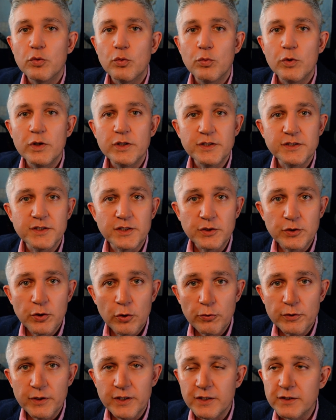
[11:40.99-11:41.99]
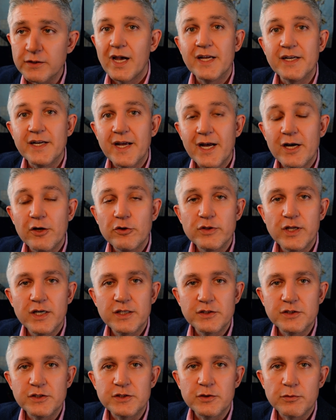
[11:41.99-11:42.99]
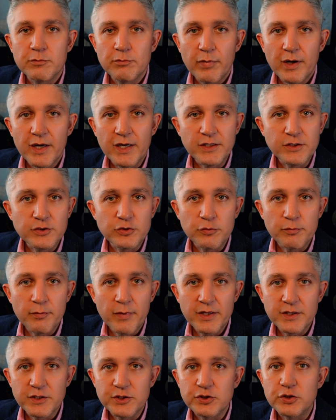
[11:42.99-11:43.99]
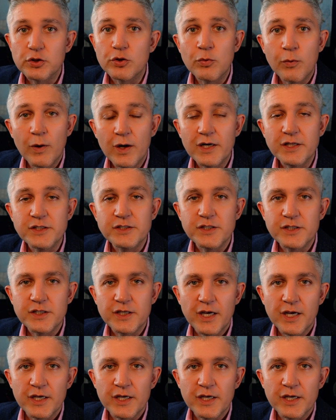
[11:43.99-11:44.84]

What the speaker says: what is a token, and how that is combined to manage the quality